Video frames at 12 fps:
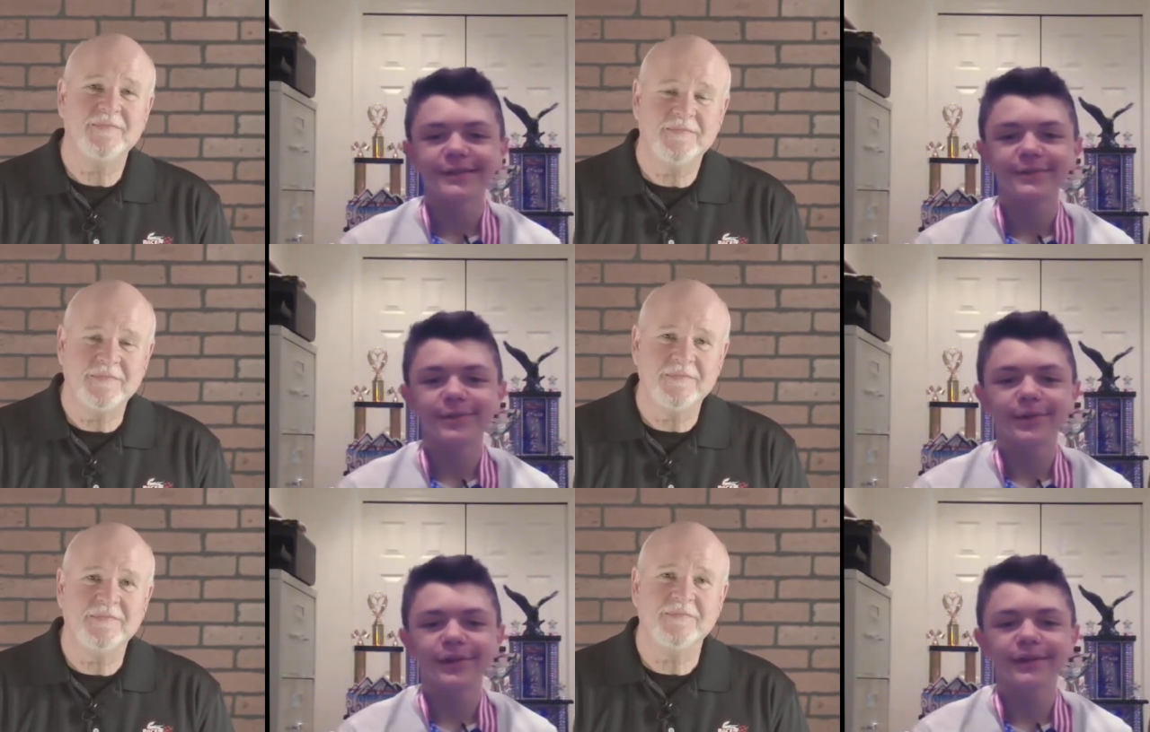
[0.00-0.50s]

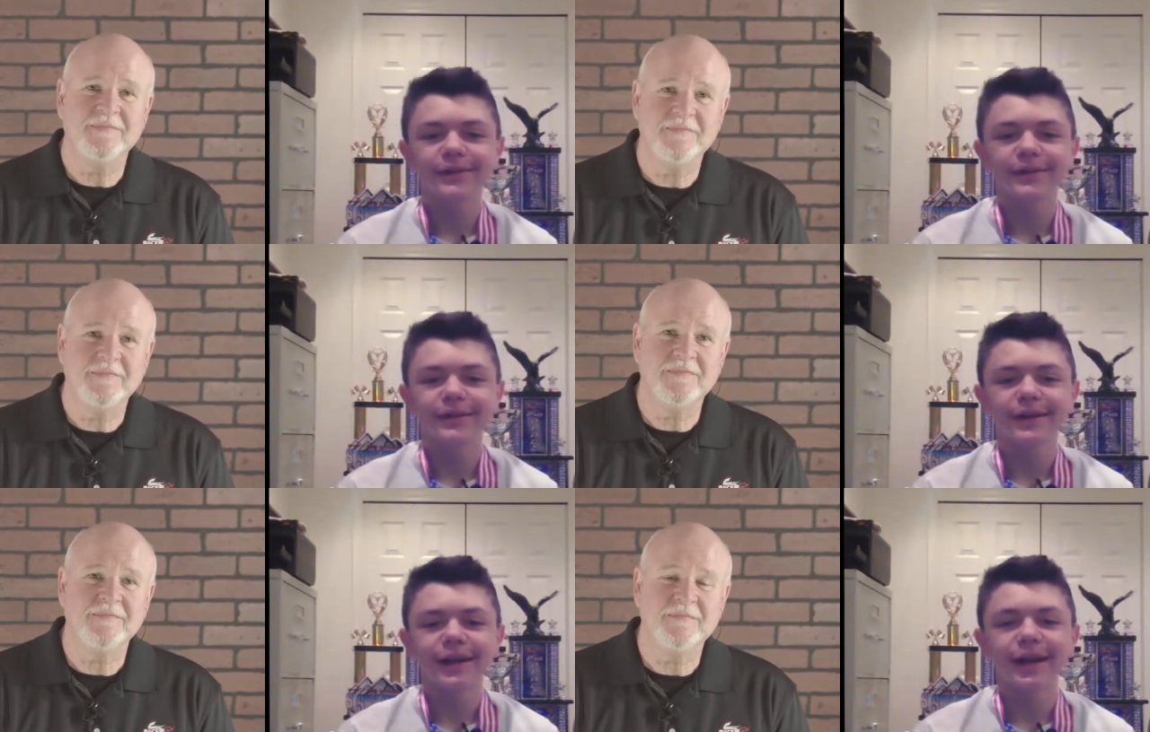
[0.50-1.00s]
Speaker 1: but
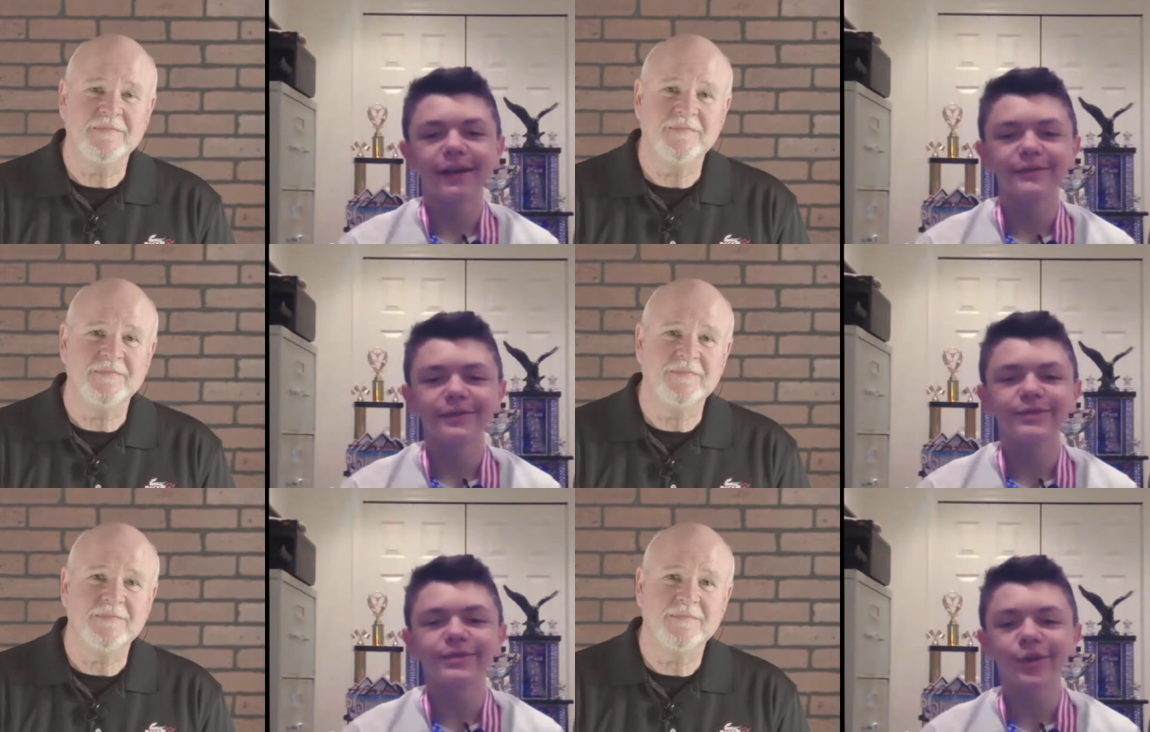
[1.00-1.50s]
I have
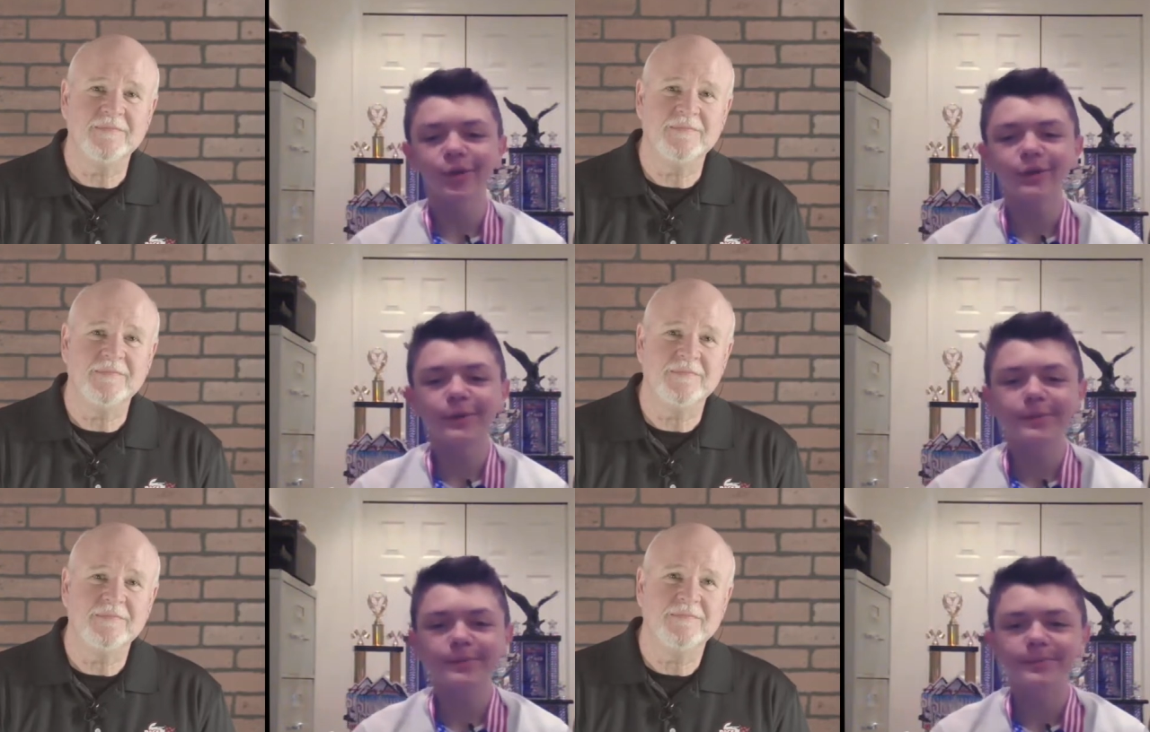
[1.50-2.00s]
to show
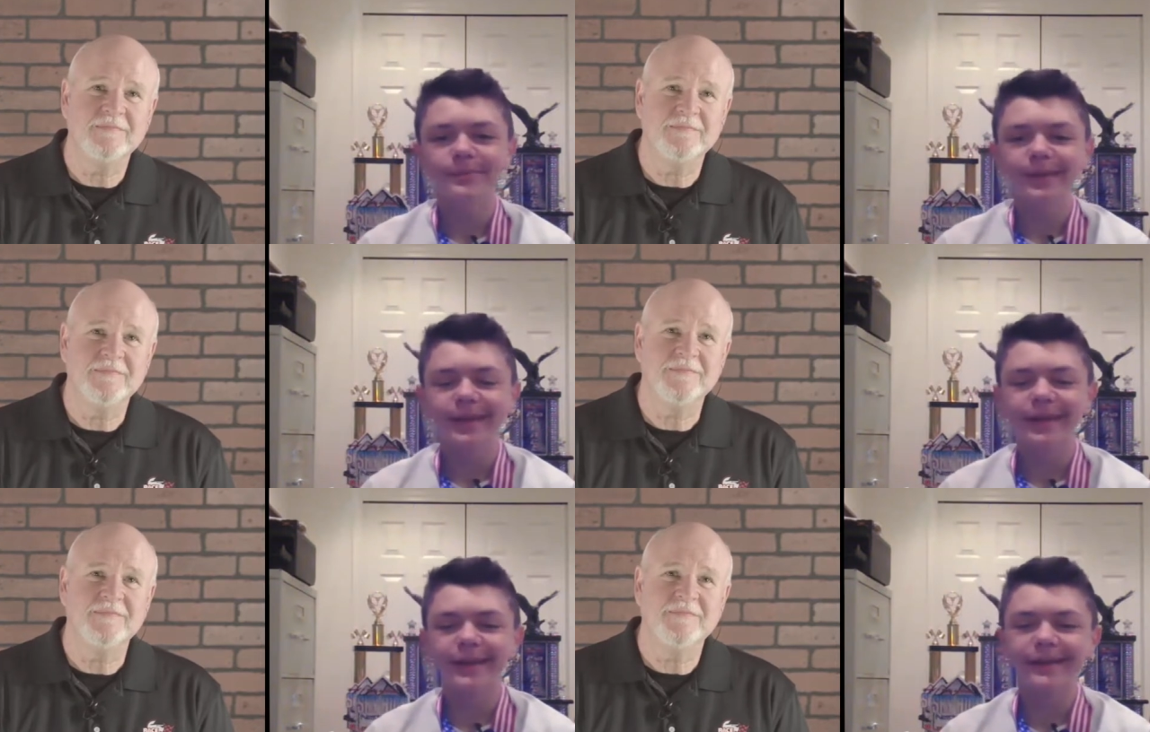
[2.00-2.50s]
them,
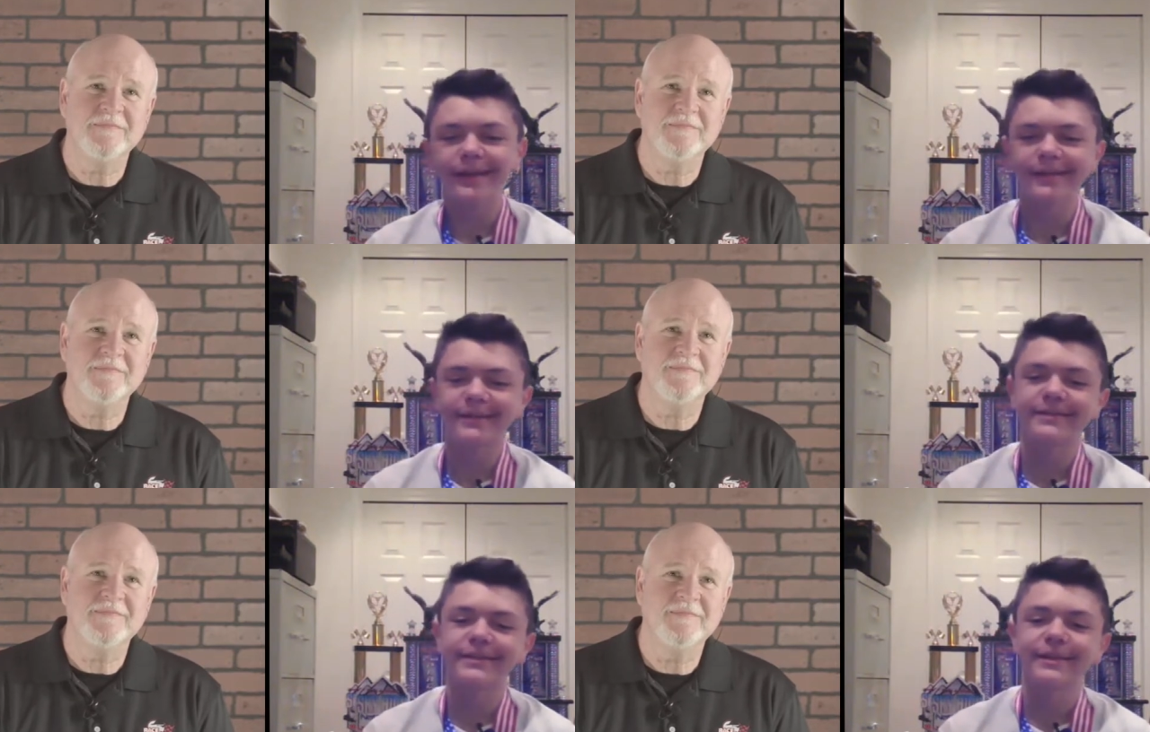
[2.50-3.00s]

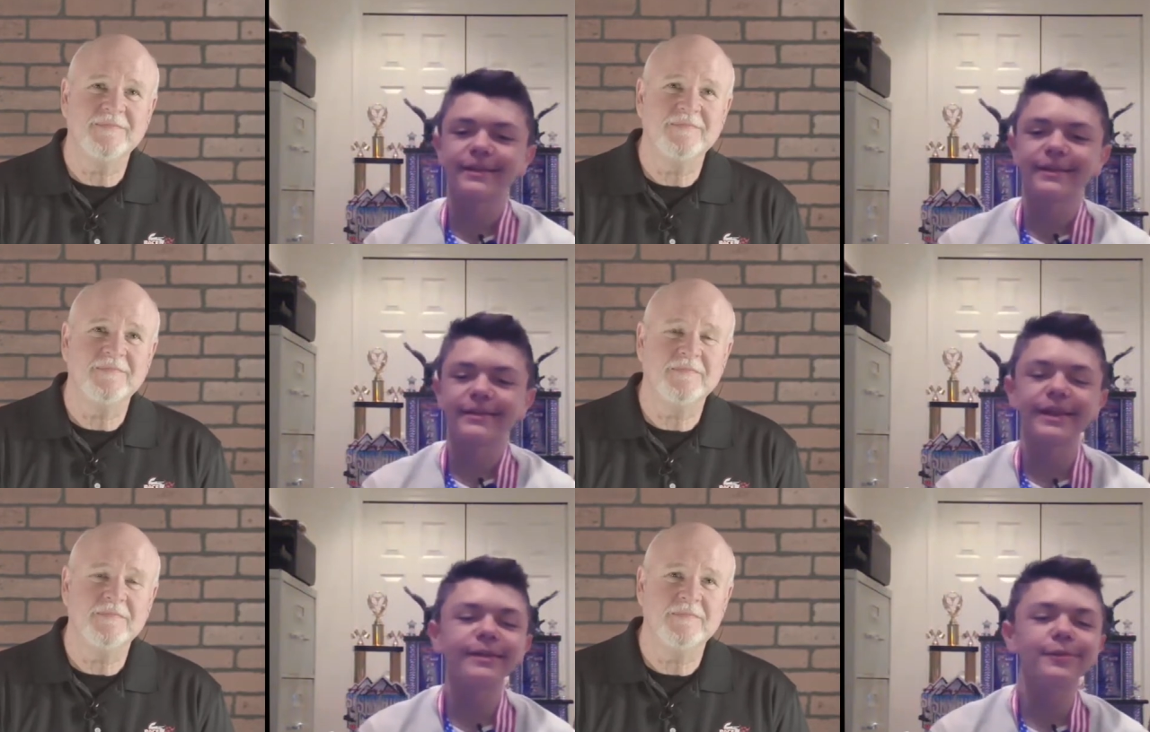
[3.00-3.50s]
and
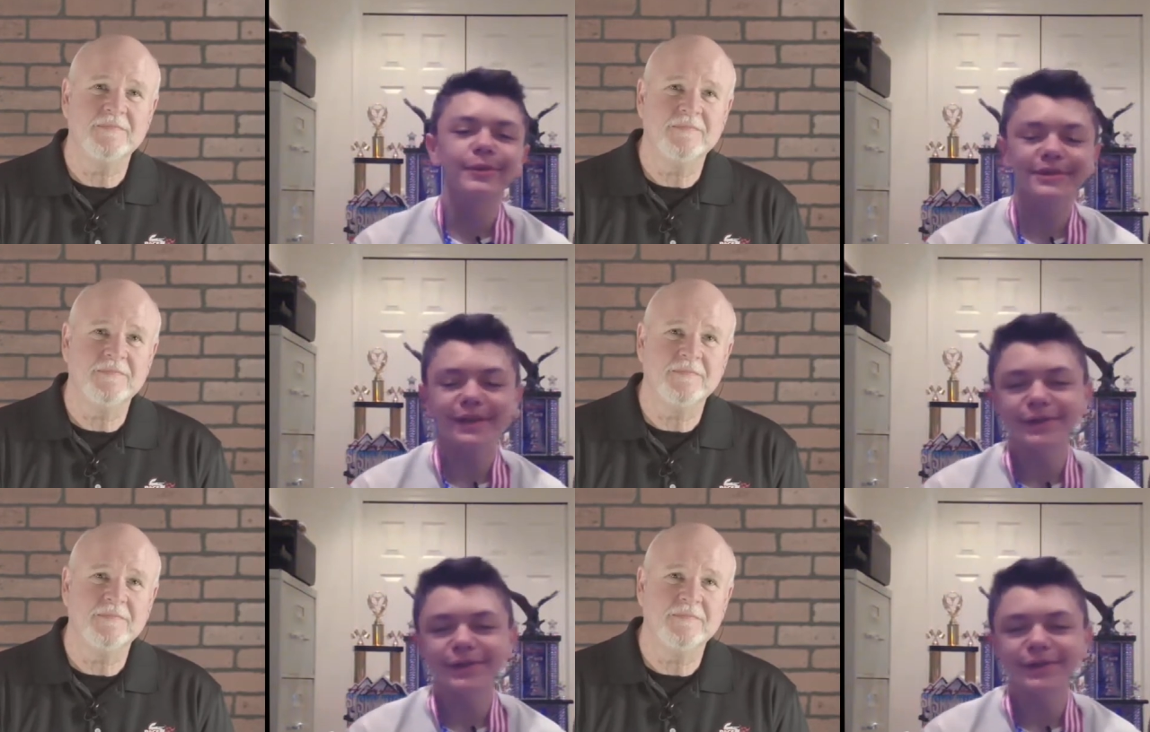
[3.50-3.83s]
then once they